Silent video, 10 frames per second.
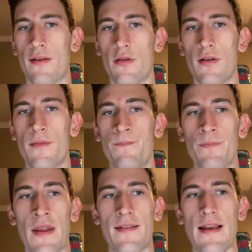So the
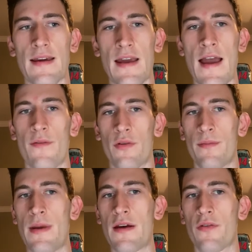second half was
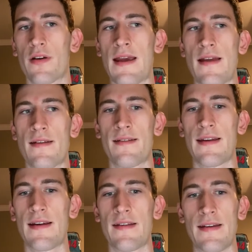big for Kansas
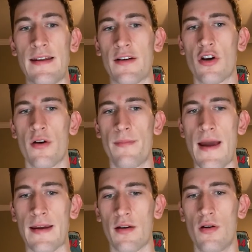City. They did come
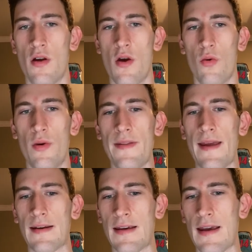back and win
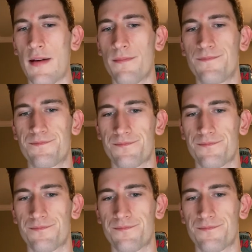that game.